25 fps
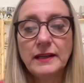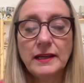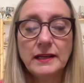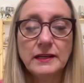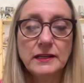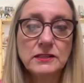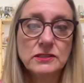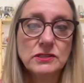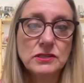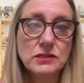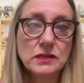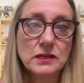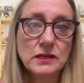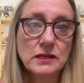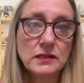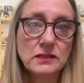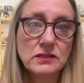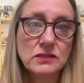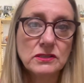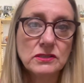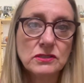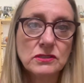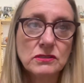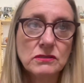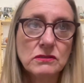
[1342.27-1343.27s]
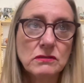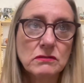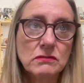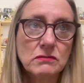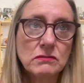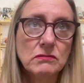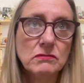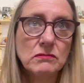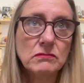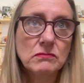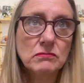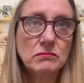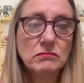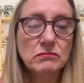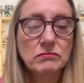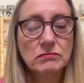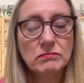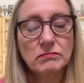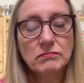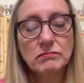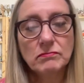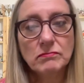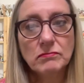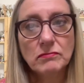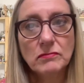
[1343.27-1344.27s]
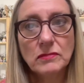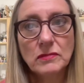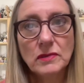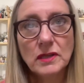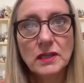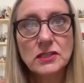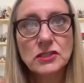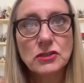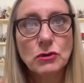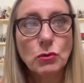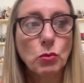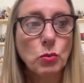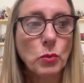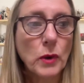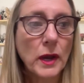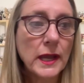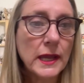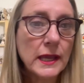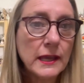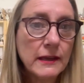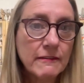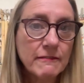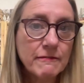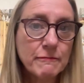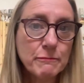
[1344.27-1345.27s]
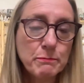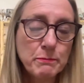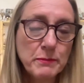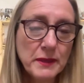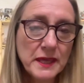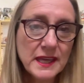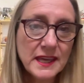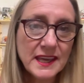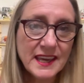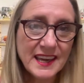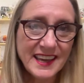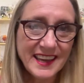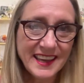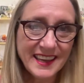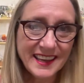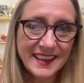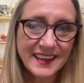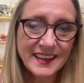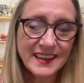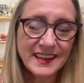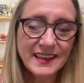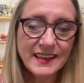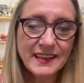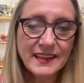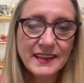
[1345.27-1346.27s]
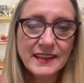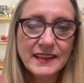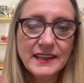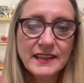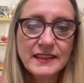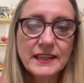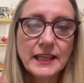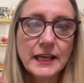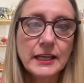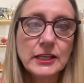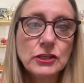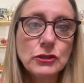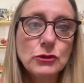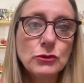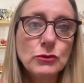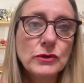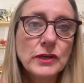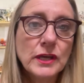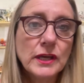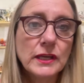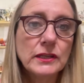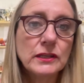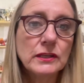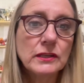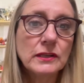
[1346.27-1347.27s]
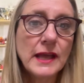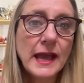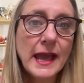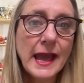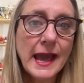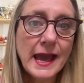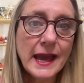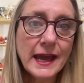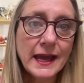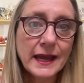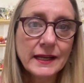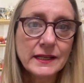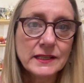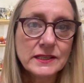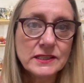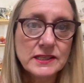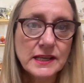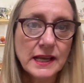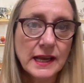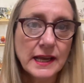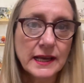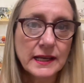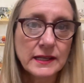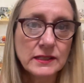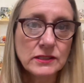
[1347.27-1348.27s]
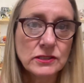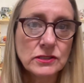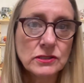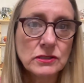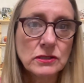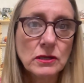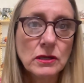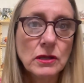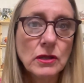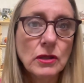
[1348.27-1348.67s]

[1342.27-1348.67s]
And it's a way of being that you can access